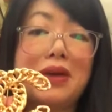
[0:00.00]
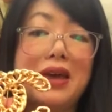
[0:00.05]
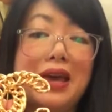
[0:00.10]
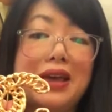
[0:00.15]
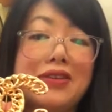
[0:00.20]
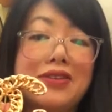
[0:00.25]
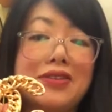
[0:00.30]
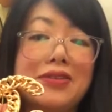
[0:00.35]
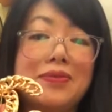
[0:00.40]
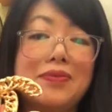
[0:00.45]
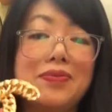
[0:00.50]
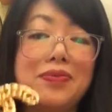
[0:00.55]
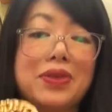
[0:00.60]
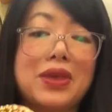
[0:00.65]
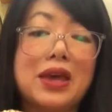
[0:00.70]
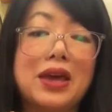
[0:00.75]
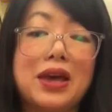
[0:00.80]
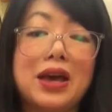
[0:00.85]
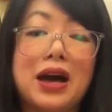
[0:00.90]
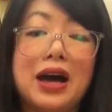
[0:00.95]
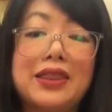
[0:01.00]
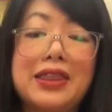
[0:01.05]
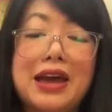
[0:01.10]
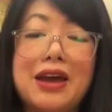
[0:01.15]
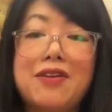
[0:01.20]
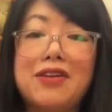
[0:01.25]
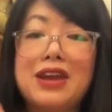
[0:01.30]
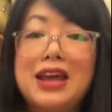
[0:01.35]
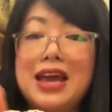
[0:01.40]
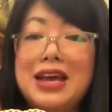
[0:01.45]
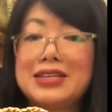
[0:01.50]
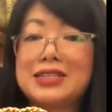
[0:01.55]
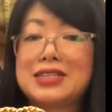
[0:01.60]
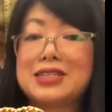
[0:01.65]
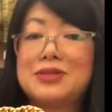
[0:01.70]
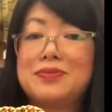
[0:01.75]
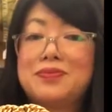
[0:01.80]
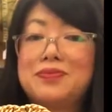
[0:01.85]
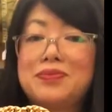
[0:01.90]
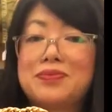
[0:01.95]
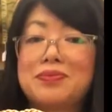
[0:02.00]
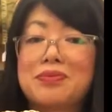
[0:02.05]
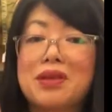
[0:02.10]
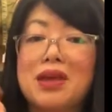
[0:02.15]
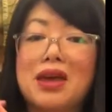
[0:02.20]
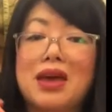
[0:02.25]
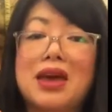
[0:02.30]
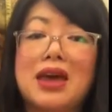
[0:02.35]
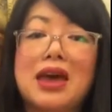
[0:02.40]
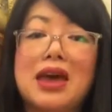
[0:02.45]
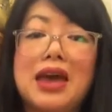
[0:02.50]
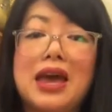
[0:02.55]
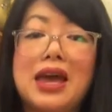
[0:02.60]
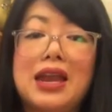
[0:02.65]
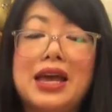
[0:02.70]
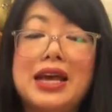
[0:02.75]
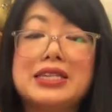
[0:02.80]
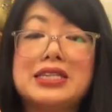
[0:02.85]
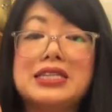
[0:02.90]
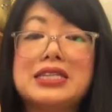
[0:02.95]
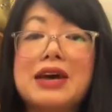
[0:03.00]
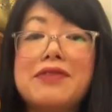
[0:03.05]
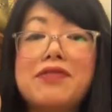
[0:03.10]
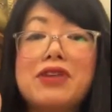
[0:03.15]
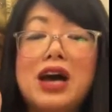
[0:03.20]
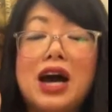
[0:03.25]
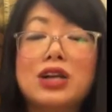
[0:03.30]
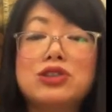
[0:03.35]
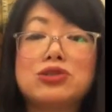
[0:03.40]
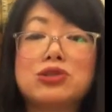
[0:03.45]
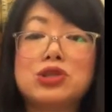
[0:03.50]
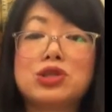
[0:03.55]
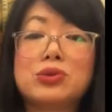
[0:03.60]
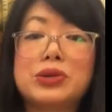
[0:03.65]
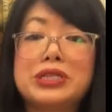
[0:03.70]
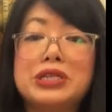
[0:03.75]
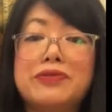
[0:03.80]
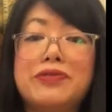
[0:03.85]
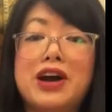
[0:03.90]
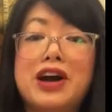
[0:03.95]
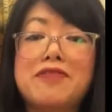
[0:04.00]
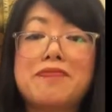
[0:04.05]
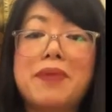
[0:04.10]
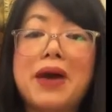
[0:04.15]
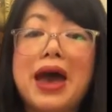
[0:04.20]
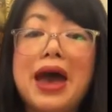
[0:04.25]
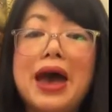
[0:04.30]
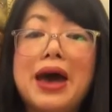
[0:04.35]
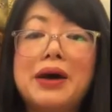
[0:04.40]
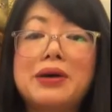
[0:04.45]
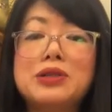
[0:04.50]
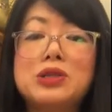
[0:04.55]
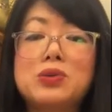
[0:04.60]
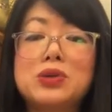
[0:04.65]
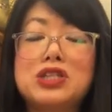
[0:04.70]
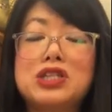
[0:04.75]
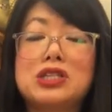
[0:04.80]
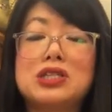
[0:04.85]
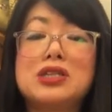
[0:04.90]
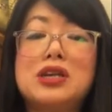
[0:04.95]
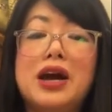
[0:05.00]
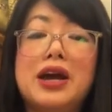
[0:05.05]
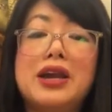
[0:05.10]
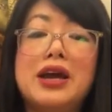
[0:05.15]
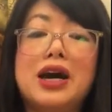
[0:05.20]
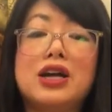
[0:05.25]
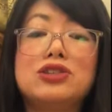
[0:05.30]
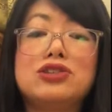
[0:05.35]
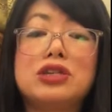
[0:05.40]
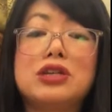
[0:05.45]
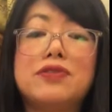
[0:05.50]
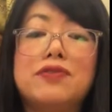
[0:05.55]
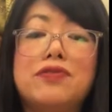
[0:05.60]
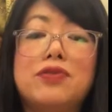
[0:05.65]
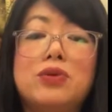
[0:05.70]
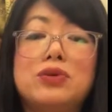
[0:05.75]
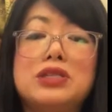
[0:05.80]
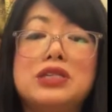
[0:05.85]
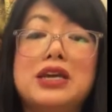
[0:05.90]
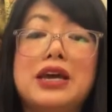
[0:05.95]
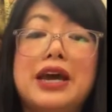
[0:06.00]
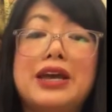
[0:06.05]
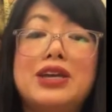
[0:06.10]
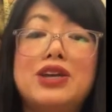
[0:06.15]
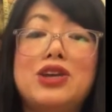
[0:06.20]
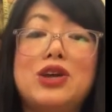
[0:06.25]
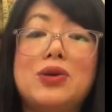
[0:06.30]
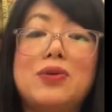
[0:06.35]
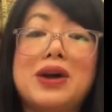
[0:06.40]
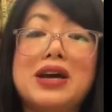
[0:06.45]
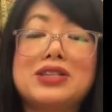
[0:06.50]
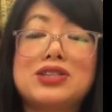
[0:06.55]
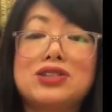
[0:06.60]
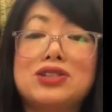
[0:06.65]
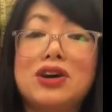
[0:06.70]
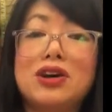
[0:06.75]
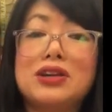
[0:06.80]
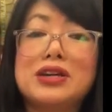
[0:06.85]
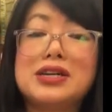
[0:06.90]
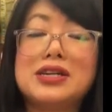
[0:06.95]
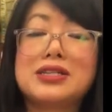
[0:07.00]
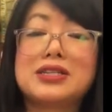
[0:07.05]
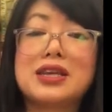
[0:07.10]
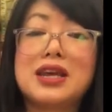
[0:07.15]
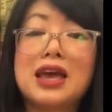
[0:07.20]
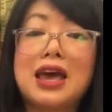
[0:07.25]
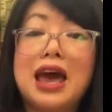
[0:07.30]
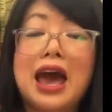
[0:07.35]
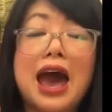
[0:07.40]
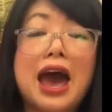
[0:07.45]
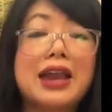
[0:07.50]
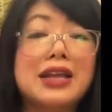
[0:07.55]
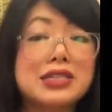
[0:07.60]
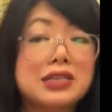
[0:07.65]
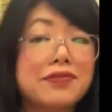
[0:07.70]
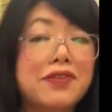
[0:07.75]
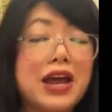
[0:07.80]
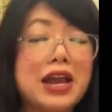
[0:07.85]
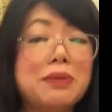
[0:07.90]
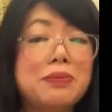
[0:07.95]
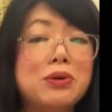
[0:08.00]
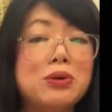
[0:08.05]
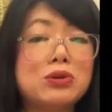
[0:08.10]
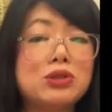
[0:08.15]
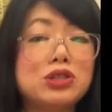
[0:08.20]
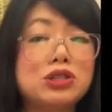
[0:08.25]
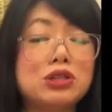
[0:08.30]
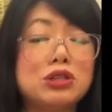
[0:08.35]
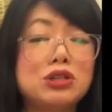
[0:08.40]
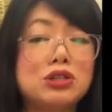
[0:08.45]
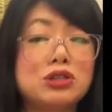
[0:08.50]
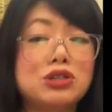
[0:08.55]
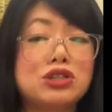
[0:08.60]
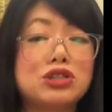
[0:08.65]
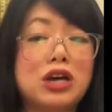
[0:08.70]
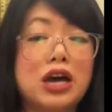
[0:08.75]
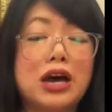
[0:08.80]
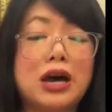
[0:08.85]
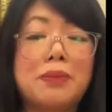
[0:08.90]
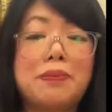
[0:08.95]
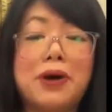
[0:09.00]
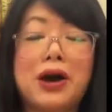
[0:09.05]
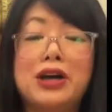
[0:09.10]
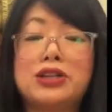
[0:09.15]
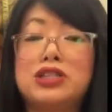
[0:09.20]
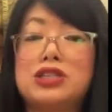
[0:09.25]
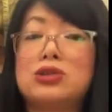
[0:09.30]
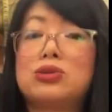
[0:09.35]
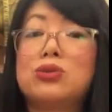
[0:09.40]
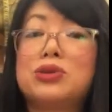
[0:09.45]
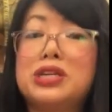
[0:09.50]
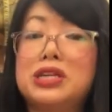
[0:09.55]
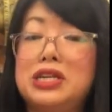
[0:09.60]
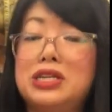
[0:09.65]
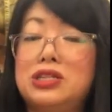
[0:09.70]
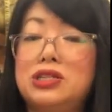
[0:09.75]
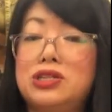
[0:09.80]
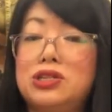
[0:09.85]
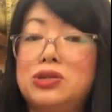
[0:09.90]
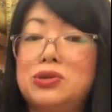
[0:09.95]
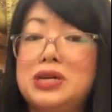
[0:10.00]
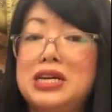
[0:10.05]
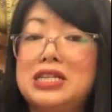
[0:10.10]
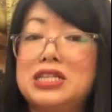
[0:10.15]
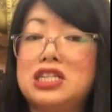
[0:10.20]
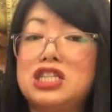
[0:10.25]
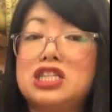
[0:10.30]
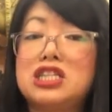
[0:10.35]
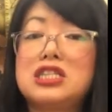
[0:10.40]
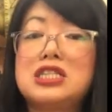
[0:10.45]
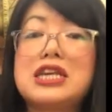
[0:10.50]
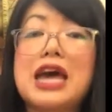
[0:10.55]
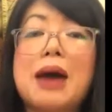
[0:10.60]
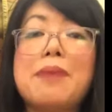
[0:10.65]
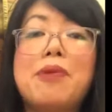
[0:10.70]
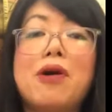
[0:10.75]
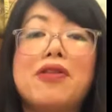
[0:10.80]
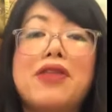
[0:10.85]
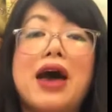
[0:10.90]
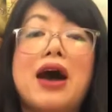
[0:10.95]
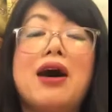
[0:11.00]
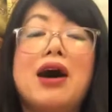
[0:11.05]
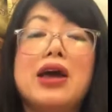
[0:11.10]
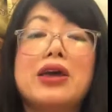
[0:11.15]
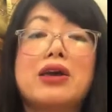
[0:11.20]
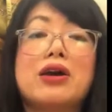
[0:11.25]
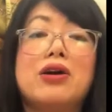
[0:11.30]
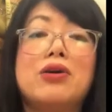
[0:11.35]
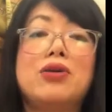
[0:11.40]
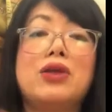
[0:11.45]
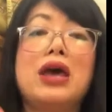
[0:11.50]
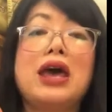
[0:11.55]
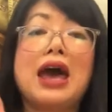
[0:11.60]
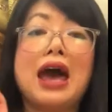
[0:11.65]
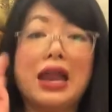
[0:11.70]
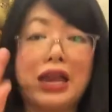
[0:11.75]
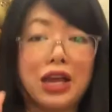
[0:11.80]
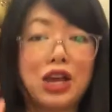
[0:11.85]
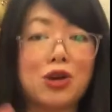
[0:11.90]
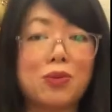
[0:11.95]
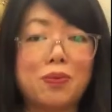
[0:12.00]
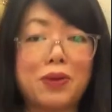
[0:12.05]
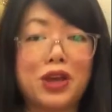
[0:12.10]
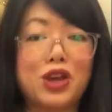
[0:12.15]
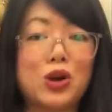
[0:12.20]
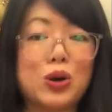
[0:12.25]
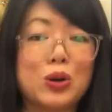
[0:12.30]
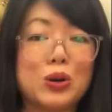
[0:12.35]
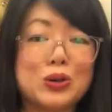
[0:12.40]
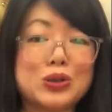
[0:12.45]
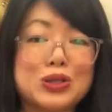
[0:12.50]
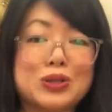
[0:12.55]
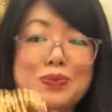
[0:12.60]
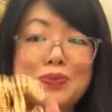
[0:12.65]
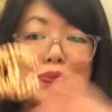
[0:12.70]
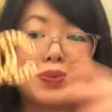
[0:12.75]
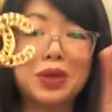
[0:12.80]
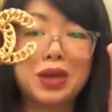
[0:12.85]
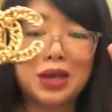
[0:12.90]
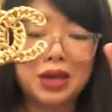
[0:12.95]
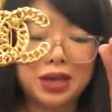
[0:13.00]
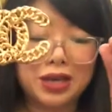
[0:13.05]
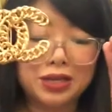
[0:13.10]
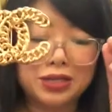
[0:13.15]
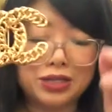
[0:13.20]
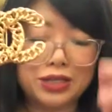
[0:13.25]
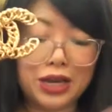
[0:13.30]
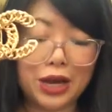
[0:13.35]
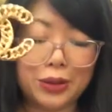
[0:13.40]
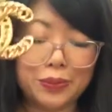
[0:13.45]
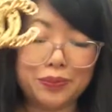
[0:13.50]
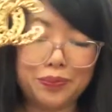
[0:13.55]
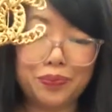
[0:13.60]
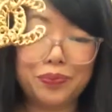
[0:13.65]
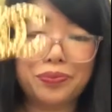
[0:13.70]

piece? There it is. It is £725, which is 948 US dollars, and it's available to uh, purchase. All you need to do is just tap on that icon and it could be yours. So